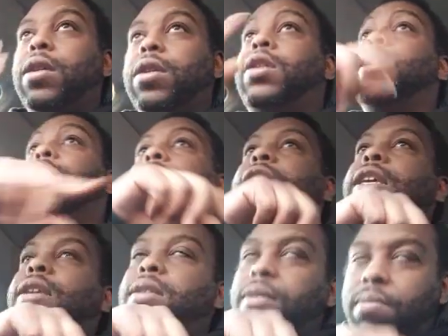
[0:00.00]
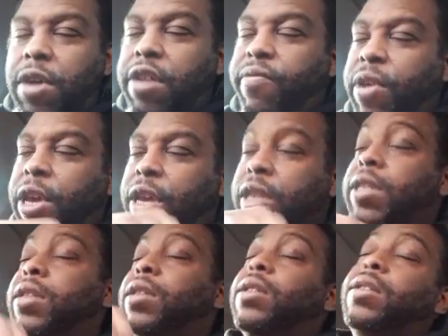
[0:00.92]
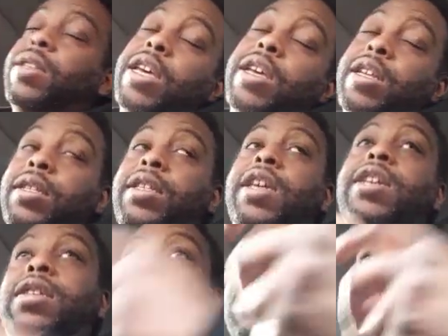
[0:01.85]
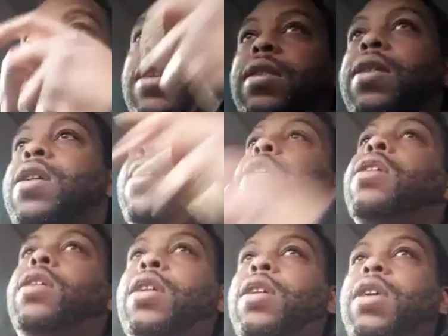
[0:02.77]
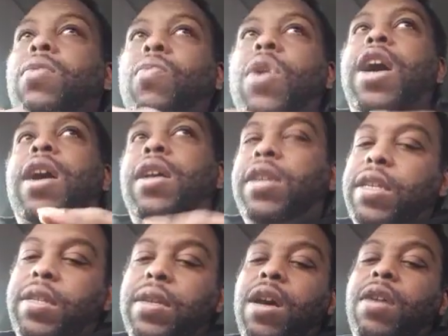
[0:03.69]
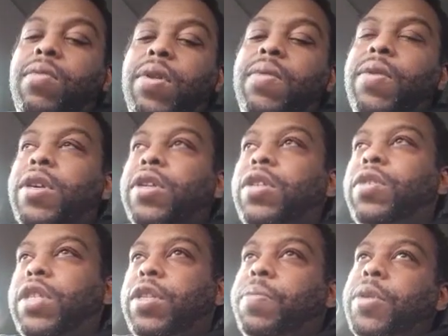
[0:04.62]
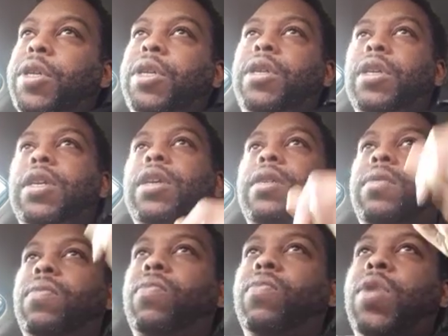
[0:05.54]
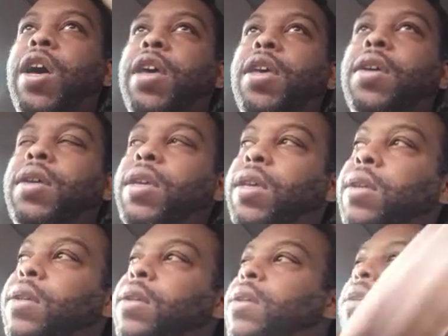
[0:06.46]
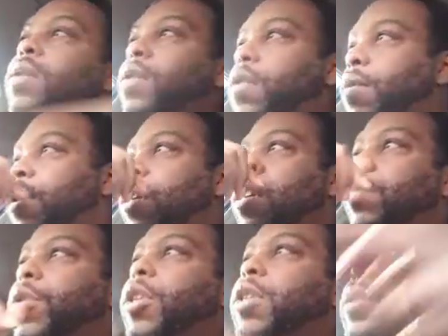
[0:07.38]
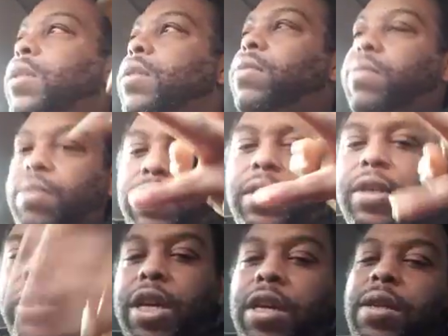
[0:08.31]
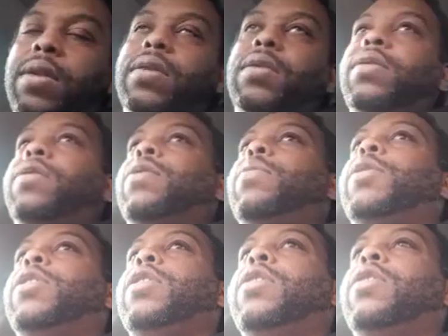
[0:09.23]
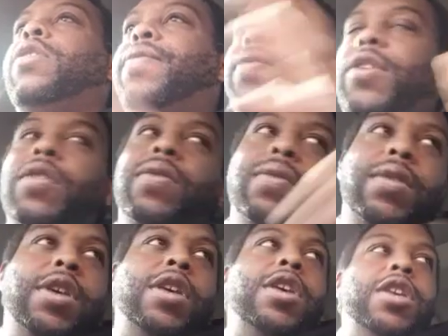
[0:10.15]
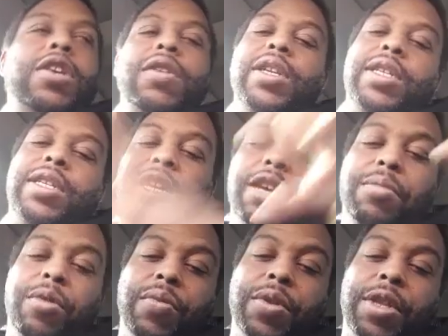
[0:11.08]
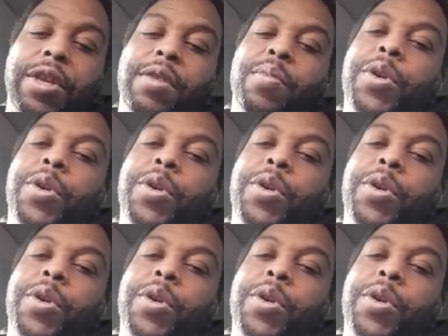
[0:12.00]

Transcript: Cooking, my bad. It's t- attached to cooking. Cooking Wild is all one word. You just put cooking Y L E. You know what I'm saying? But it's together. You know what I'm saying? Hopefully you you understand me with that.